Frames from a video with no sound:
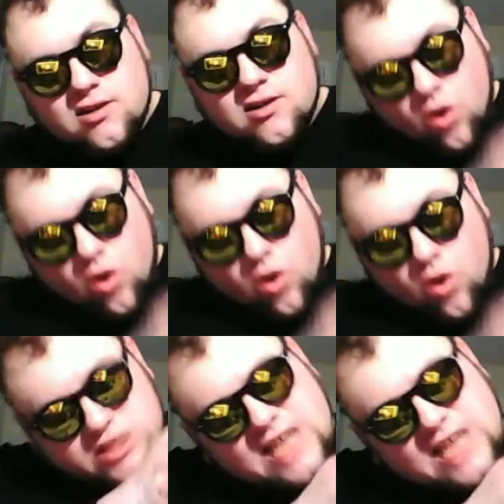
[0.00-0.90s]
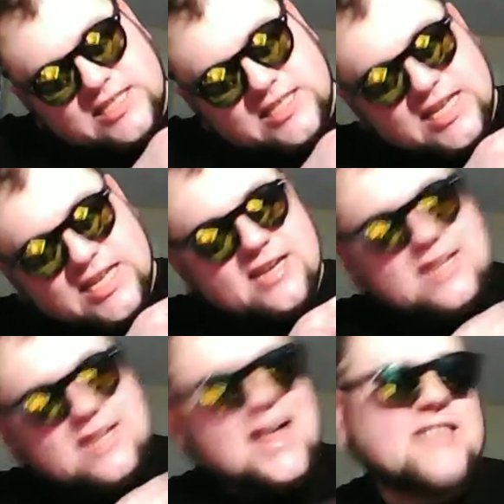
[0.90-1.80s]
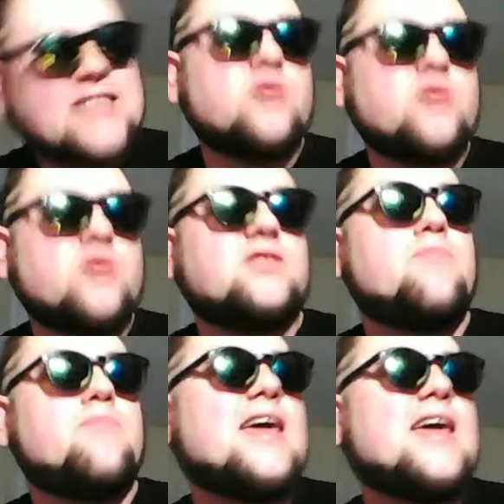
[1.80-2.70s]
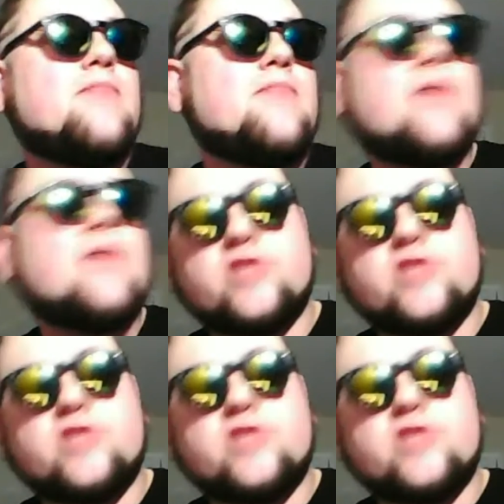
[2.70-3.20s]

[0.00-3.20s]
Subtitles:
horizontally as opposed to begging mommy for